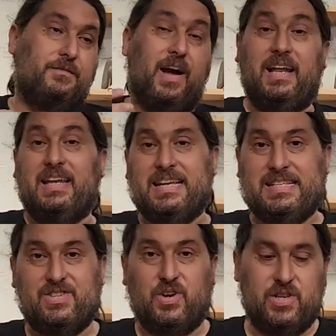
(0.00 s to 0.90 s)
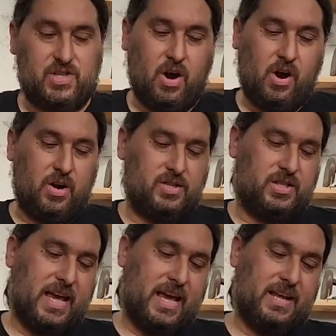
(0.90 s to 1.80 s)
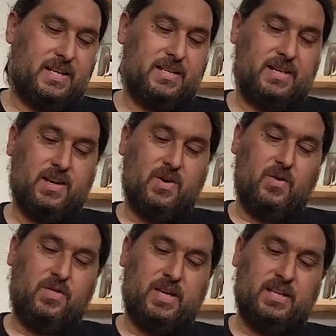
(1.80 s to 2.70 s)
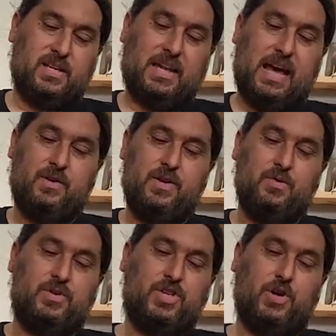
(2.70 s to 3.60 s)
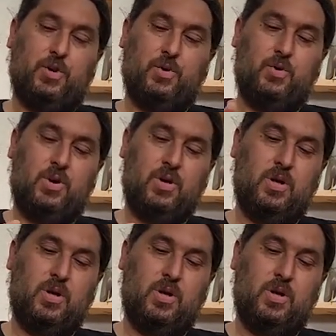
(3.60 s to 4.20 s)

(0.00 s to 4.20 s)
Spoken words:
violins or guitars, and these allow you to